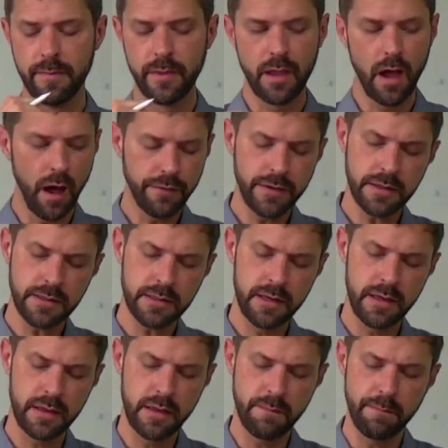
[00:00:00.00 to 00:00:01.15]
Obviously,
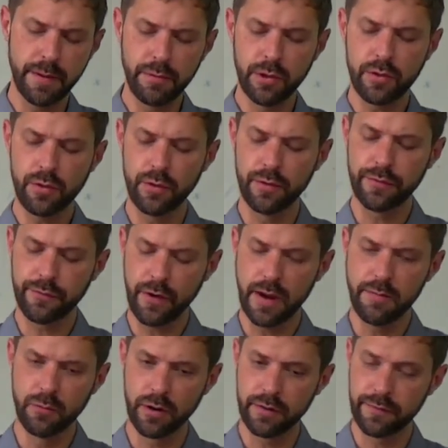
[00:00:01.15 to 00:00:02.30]
the biblical
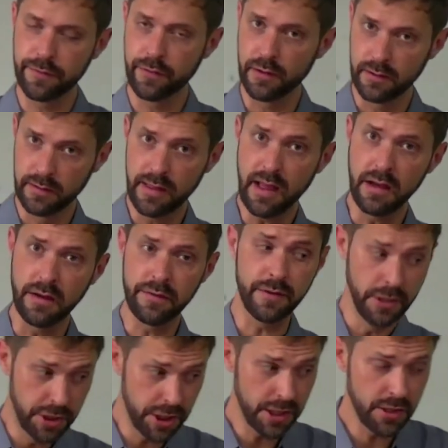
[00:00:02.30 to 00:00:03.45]
framework for love,
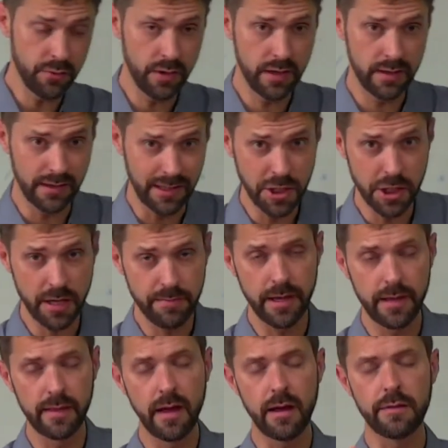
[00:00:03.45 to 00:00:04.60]
genuine, legitimate
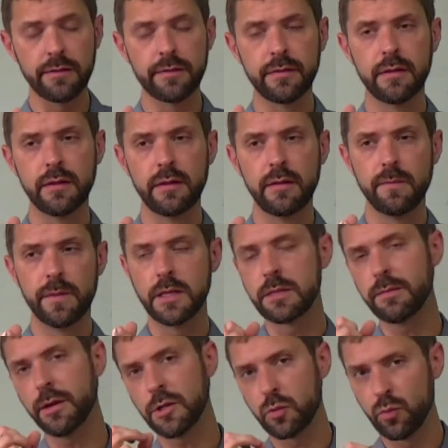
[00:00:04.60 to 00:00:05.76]
love, is a
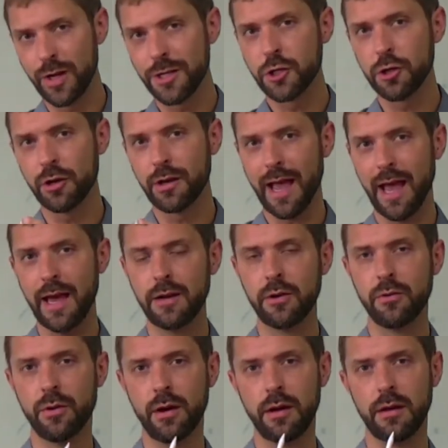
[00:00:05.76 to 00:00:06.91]
much richer
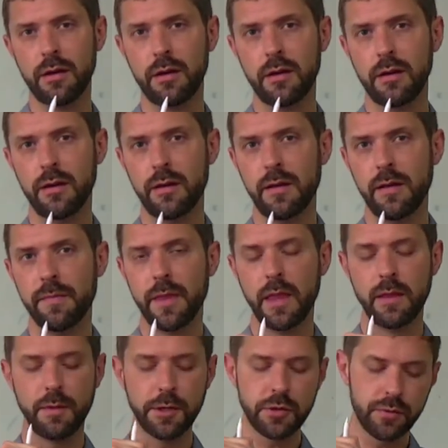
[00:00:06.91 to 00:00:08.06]
category. And the
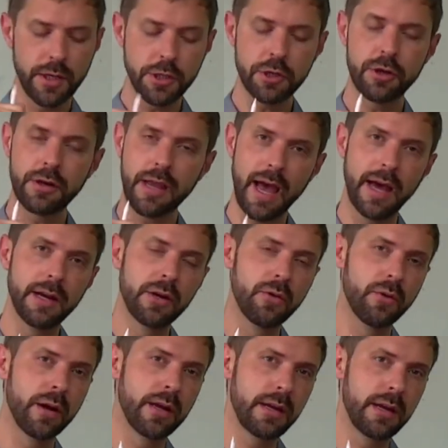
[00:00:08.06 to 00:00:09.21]
much richer
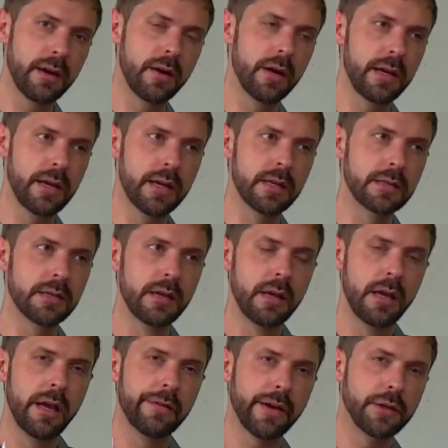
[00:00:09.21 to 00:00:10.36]
category here is,
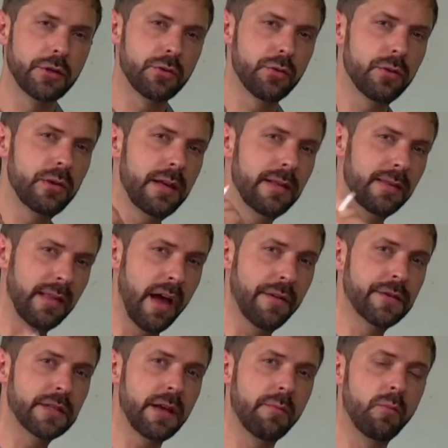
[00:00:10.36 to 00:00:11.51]
if I truly love
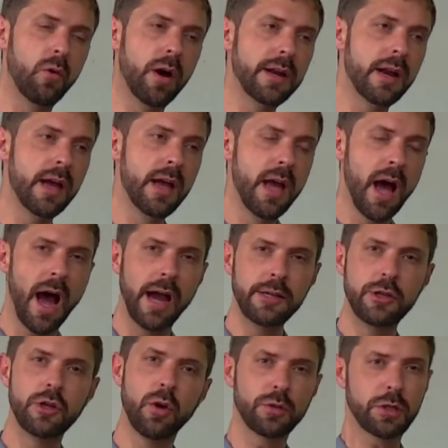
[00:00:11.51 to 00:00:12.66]
someone, I
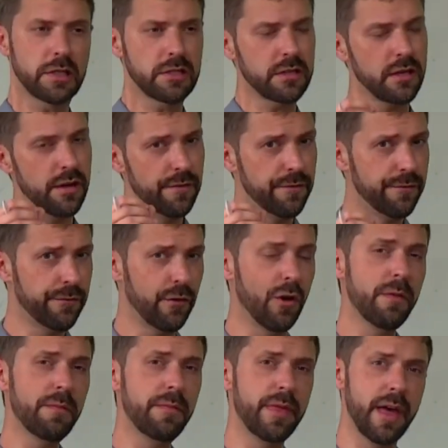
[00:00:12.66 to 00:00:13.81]
don't just
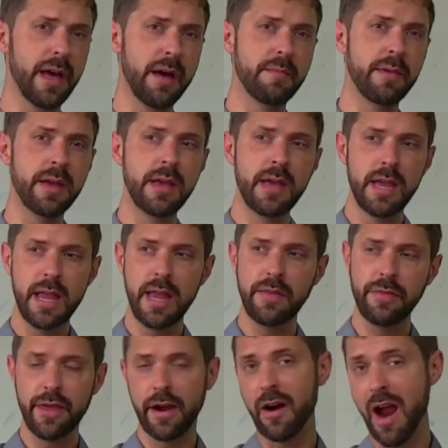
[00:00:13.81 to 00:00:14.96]
confirm them in
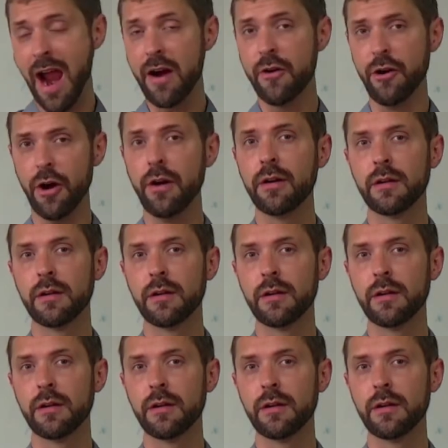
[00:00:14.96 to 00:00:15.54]
their error.